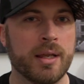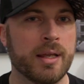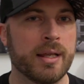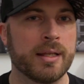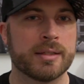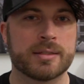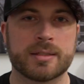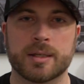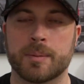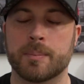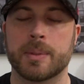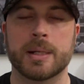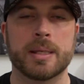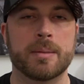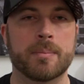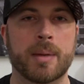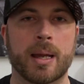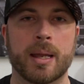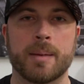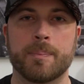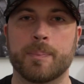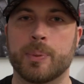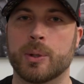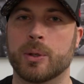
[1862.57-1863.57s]
Somebody
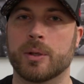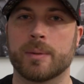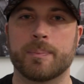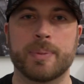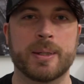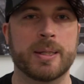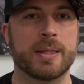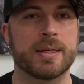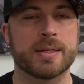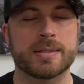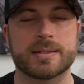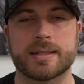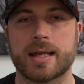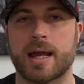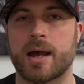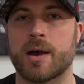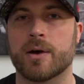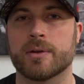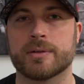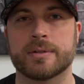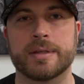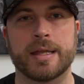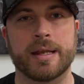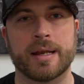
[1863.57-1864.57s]
might pull a penis
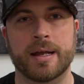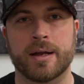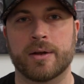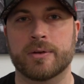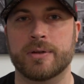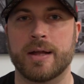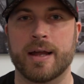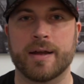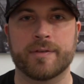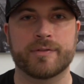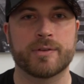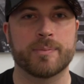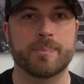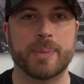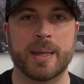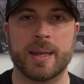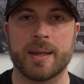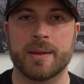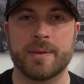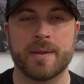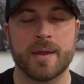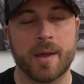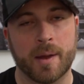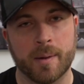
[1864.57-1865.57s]
out and then I'll have to
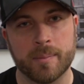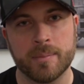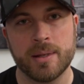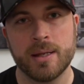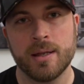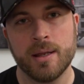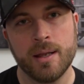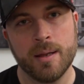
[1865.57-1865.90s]
ban them.